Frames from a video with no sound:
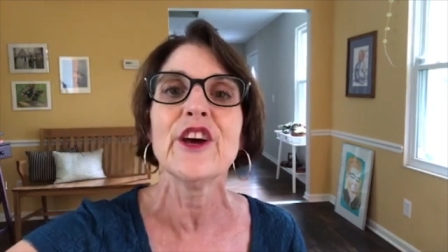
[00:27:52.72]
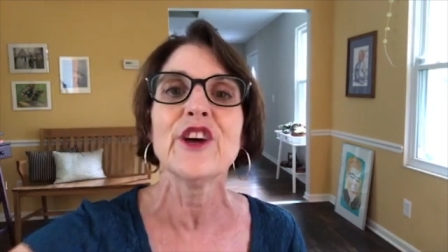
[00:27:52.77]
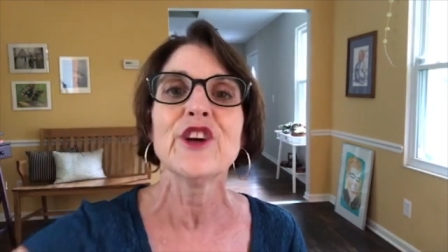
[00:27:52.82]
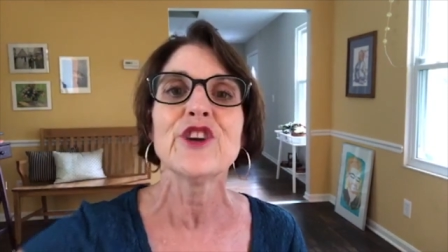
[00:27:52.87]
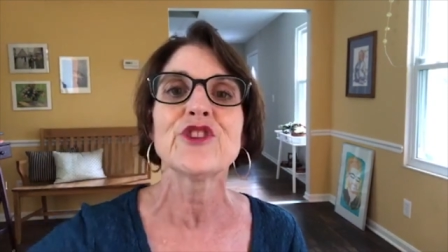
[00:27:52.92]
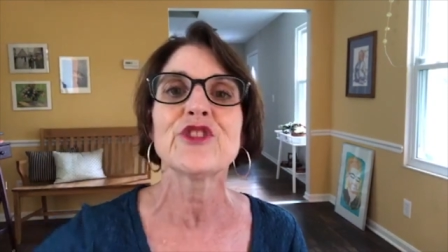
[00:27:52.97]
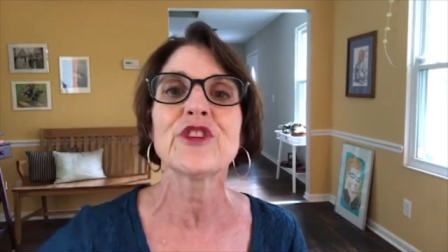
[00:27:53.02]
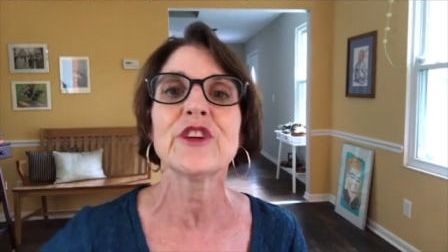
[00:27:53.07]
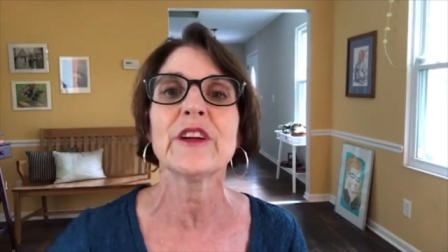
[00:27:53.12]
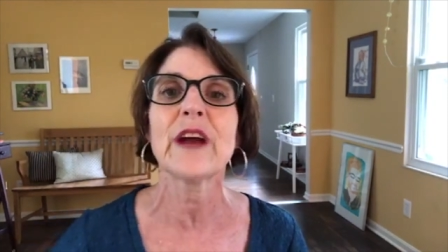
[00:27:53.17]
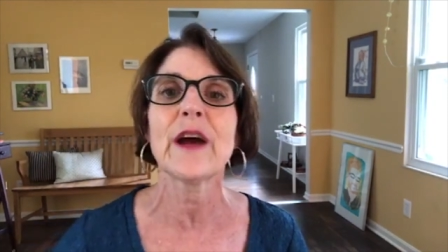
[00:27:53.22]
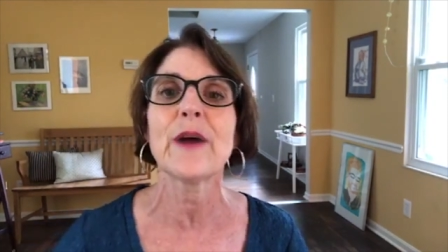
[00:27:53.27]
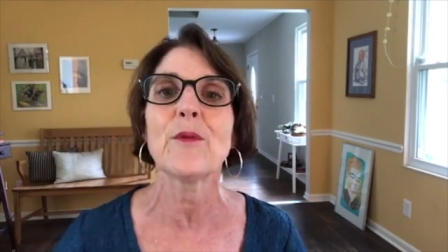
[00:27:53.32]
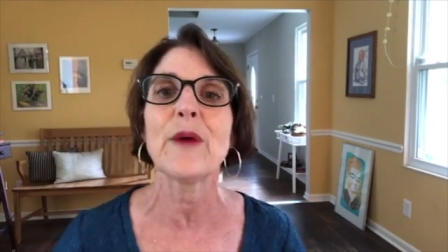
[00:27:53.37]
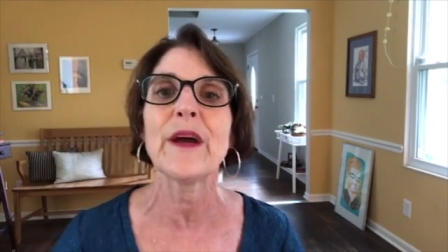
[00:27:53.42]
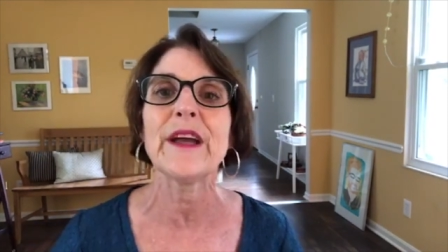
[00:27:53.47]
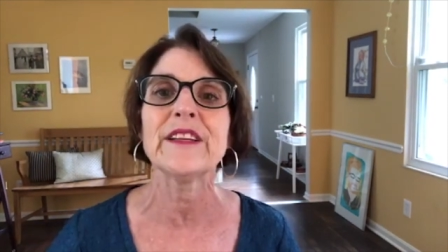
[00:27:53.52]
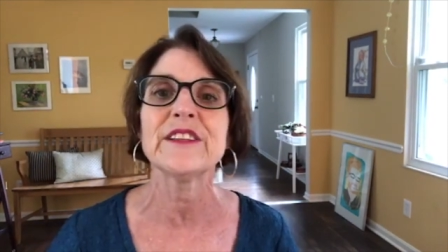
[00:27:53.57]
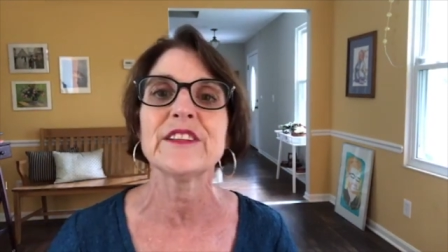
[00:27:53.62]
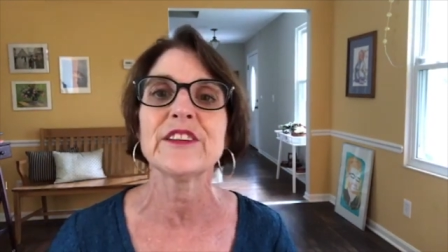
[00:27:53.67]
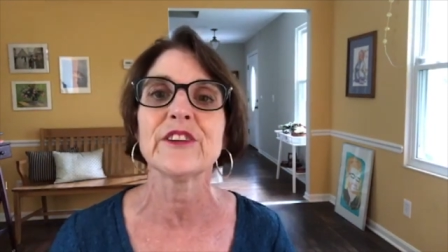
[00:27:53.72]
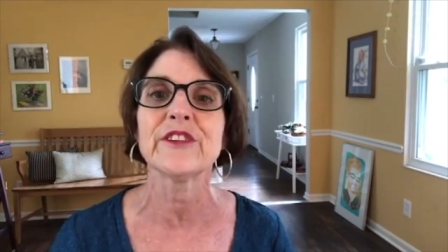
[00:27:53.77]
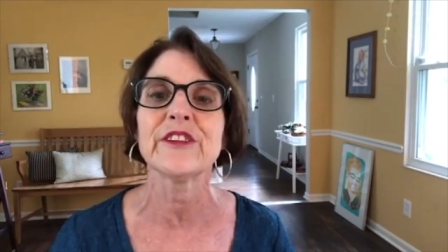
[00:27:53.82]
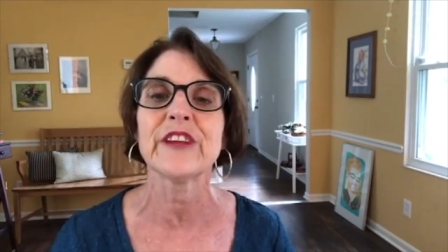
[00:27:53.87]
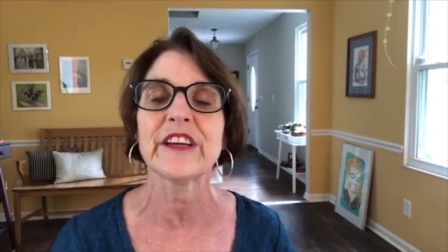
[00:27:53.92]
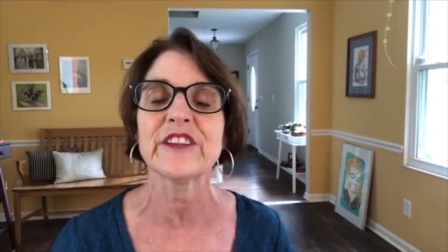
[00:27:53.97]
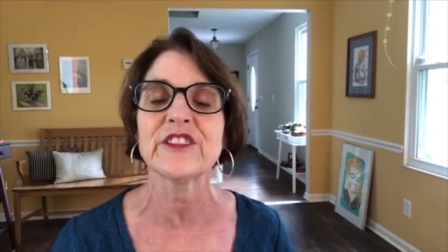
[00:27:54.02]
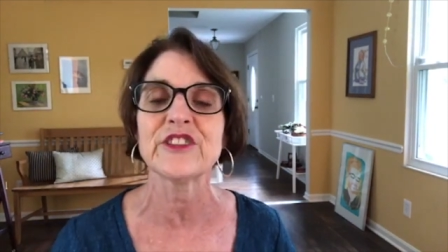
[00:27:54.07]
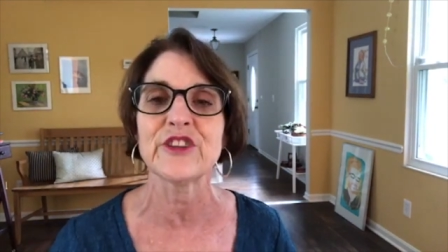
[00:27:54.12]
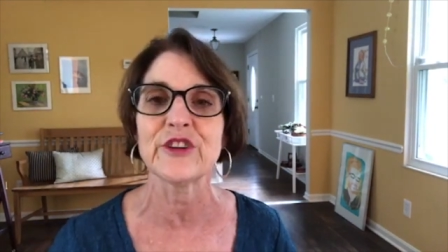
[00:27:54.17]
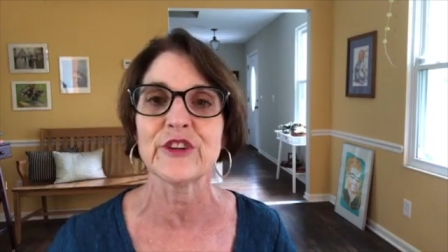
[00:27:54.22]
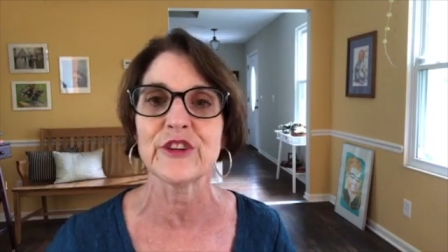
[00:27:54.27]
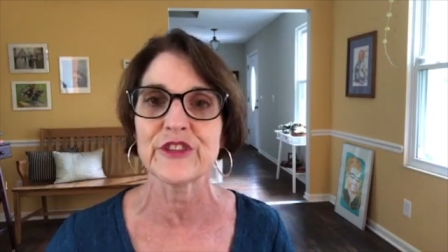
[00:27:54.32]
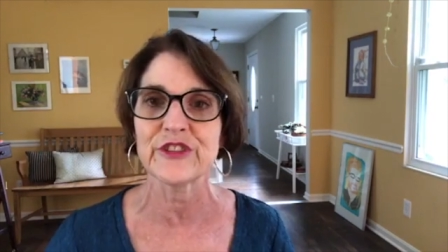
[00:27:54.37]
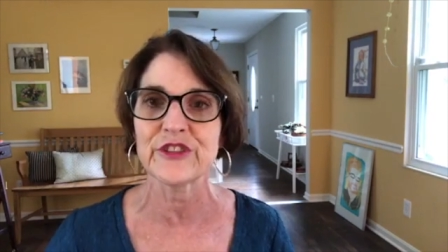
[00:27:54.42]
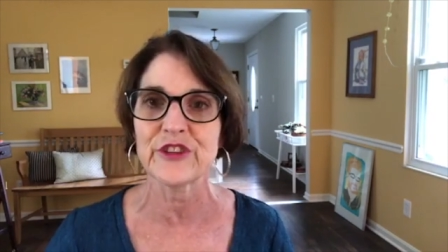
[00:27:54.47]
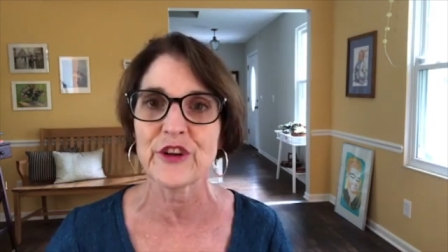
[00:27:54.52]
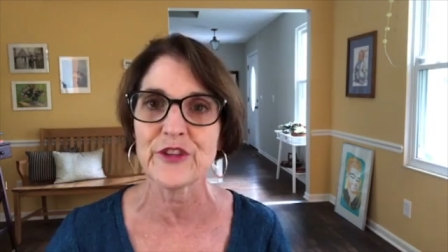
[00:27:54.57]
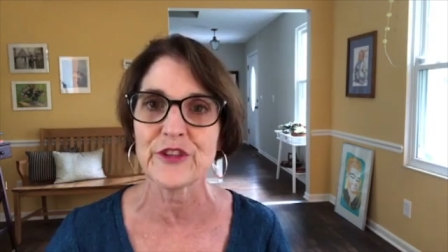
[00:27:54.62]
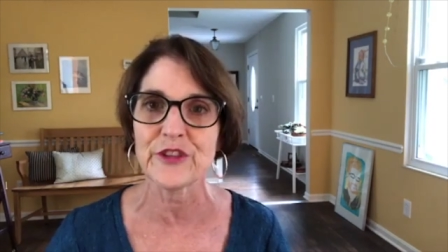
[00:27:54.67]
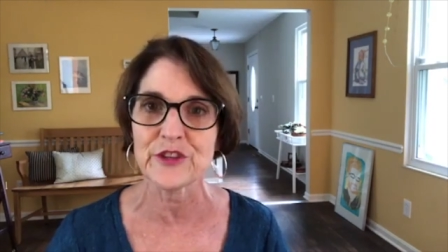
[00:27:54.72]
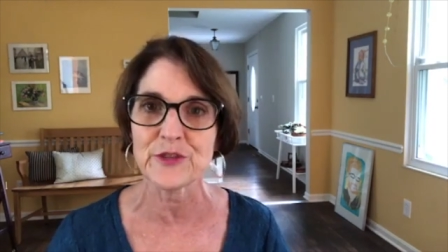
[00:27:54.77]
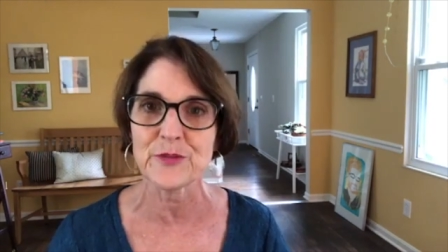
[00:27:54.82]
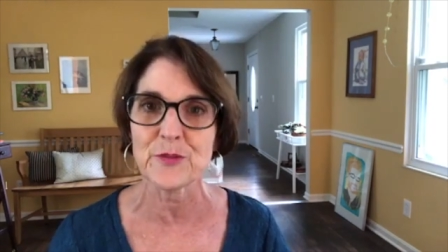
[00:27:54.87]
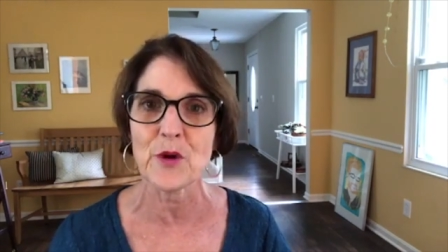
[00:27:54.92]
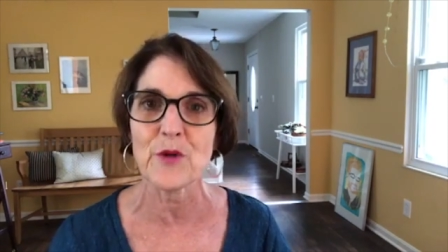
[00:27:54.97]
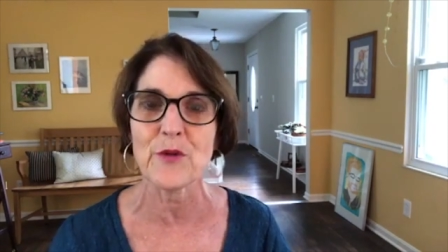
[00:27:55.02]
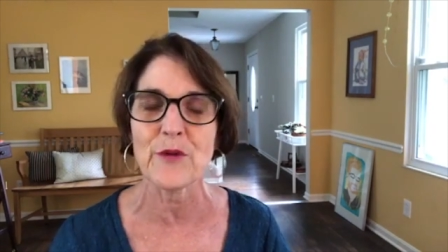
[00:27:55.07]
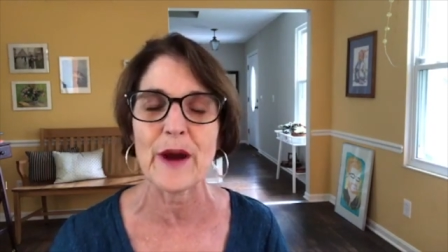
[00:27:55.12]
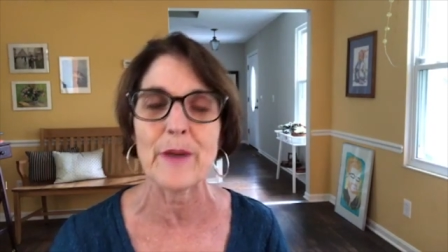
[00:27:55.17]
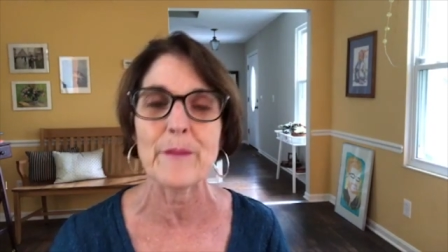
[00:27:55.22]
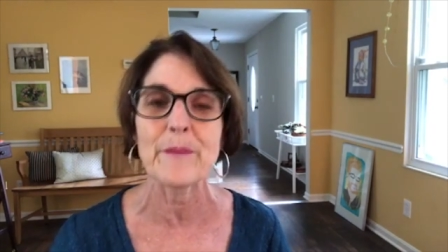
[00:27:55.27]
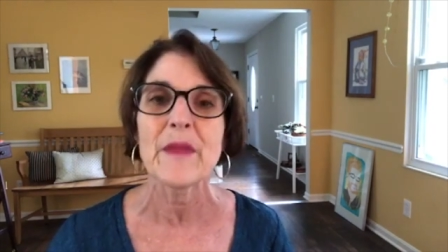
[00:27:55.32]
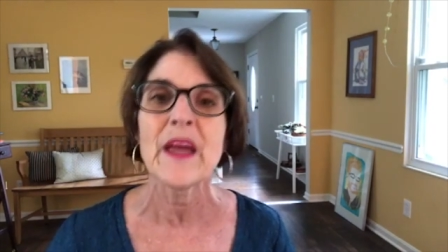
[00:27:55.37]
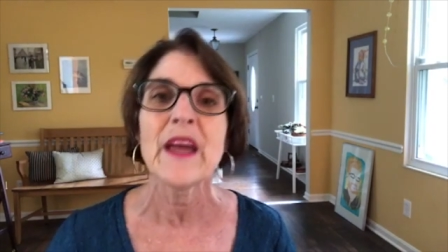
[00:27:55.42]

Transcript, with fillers: Should I wait until next year to start this program?